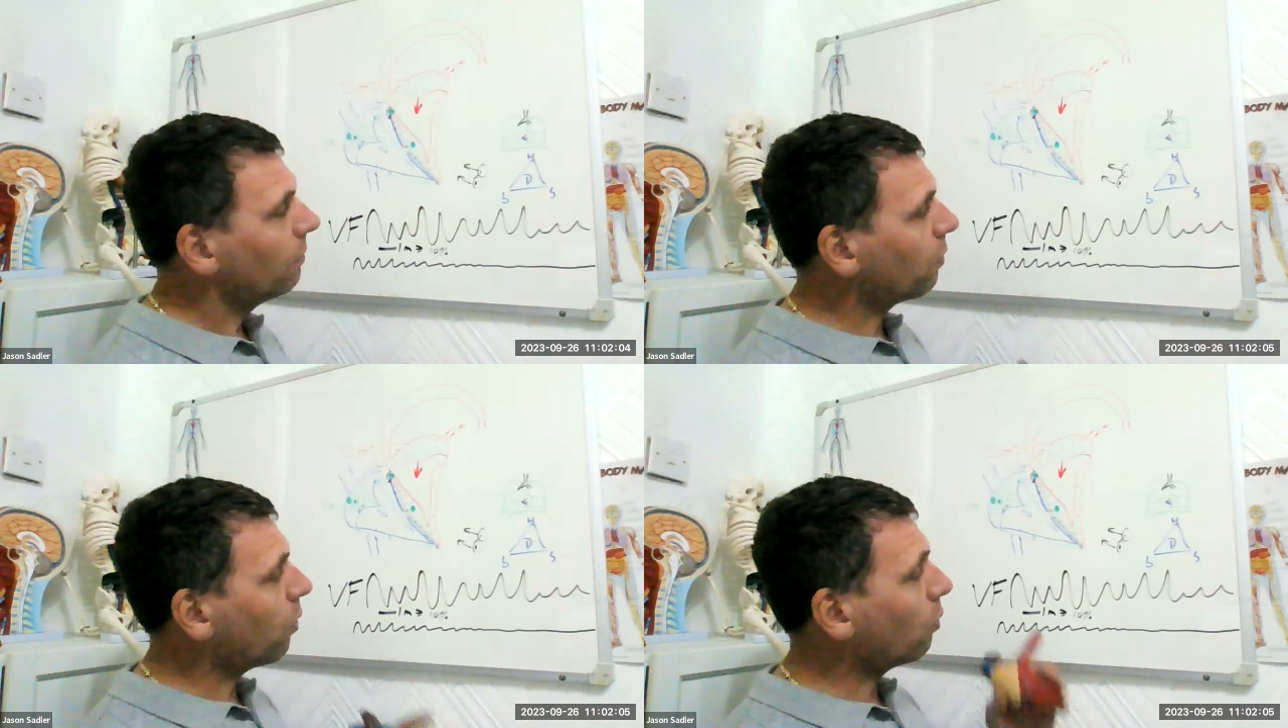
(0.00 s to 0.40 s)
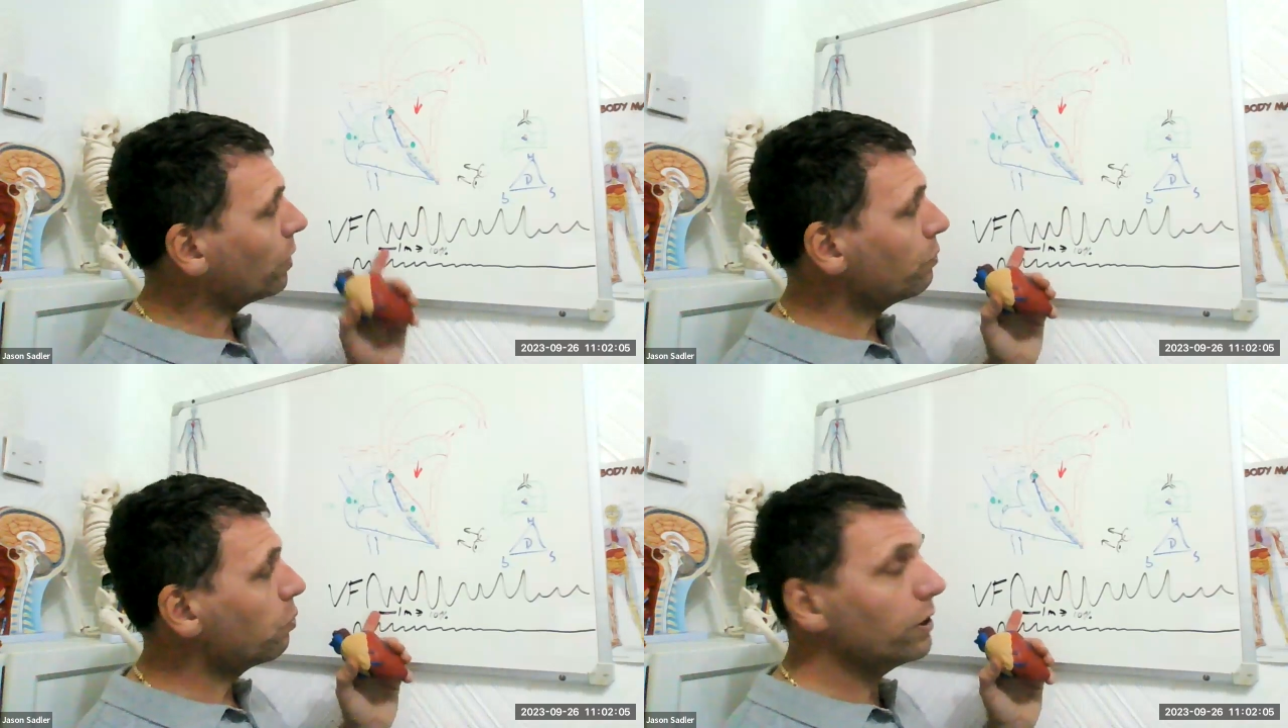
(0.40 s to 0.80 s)
But what
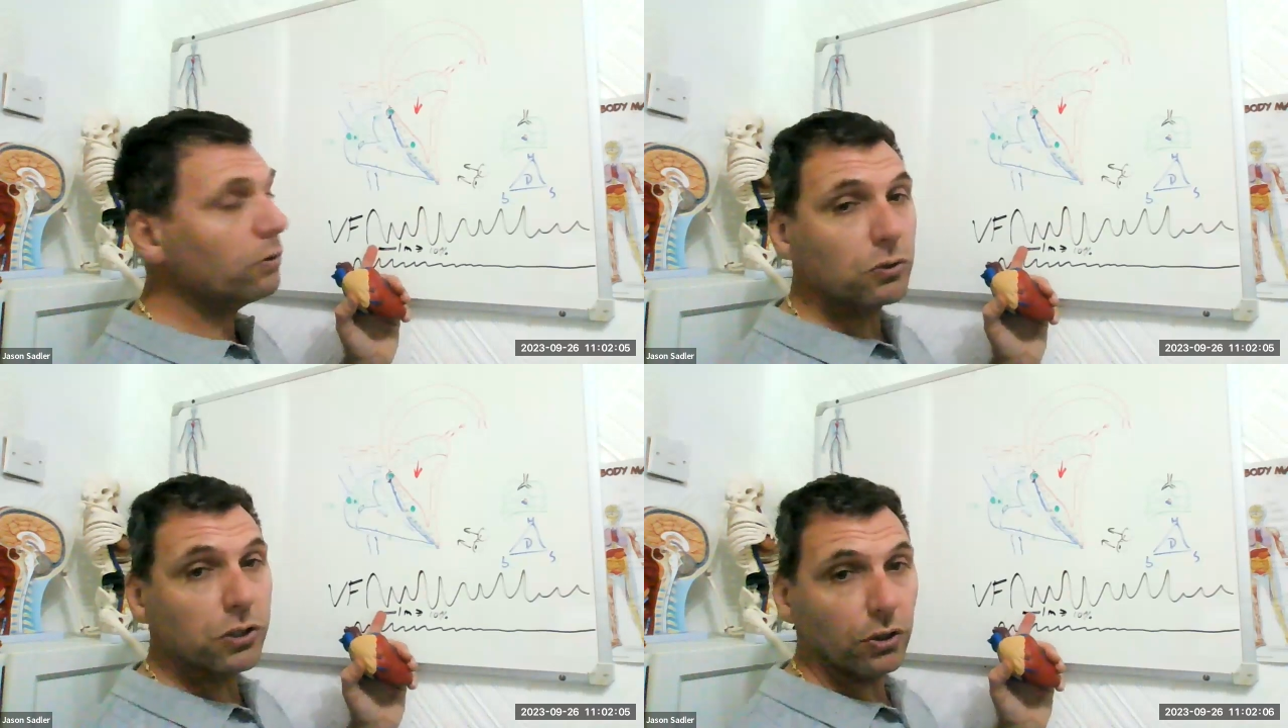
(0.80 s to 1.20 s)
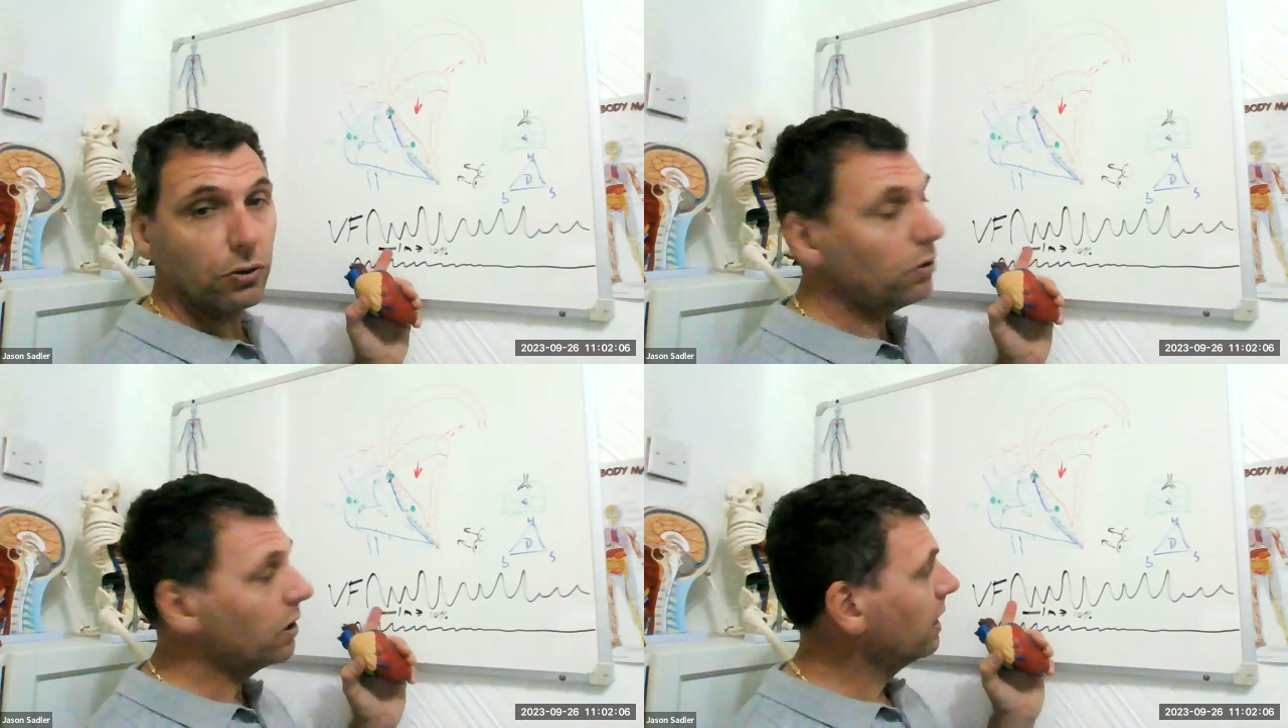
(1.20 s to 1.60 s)
we will
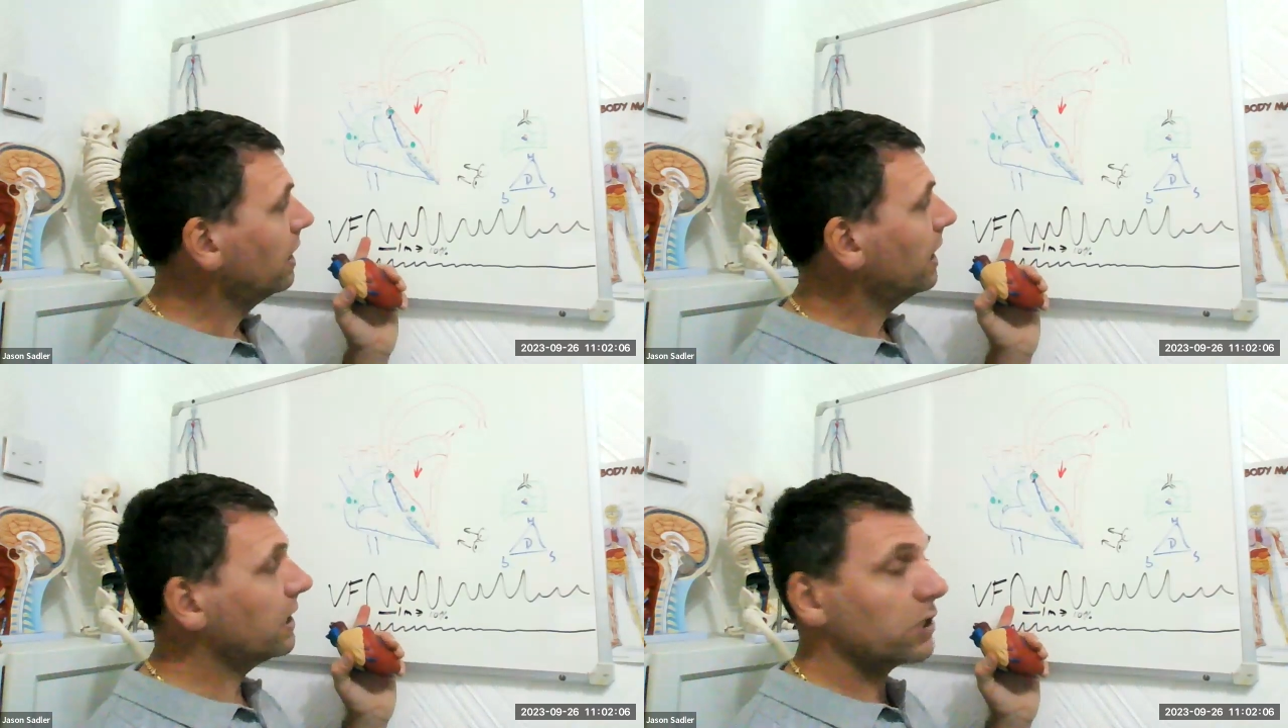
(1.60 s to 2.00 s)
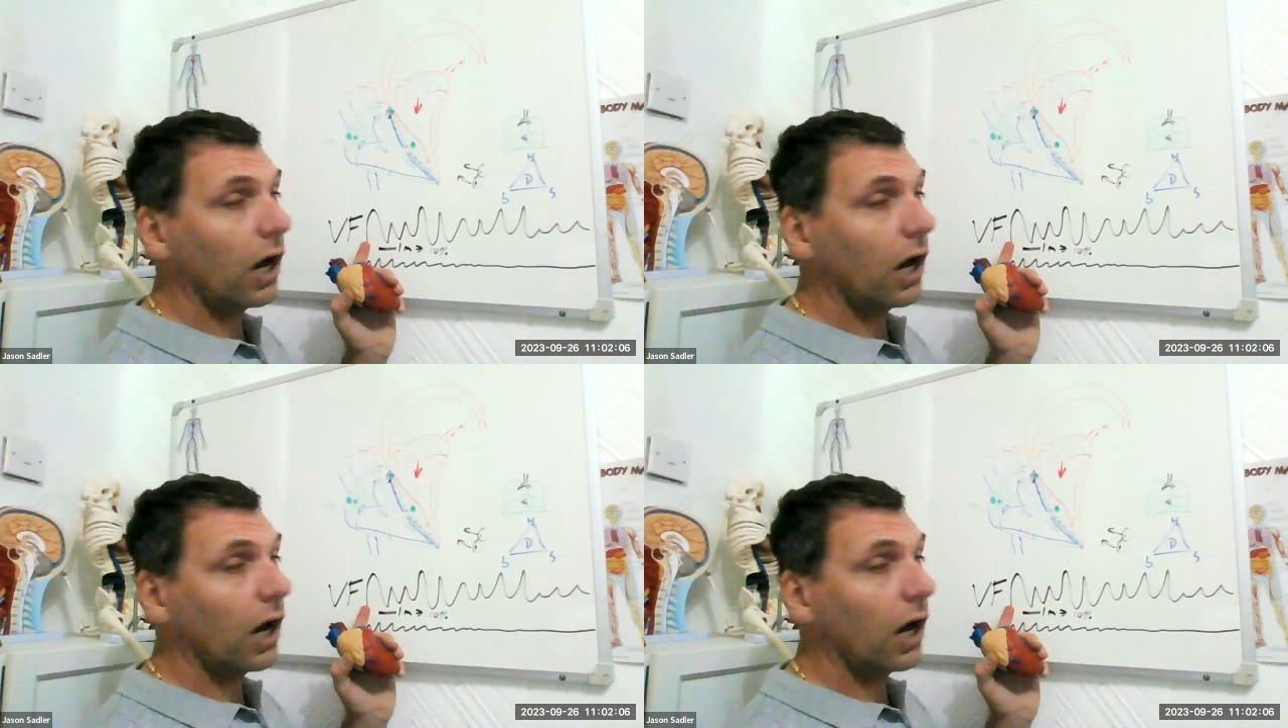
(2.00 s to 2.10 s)
do is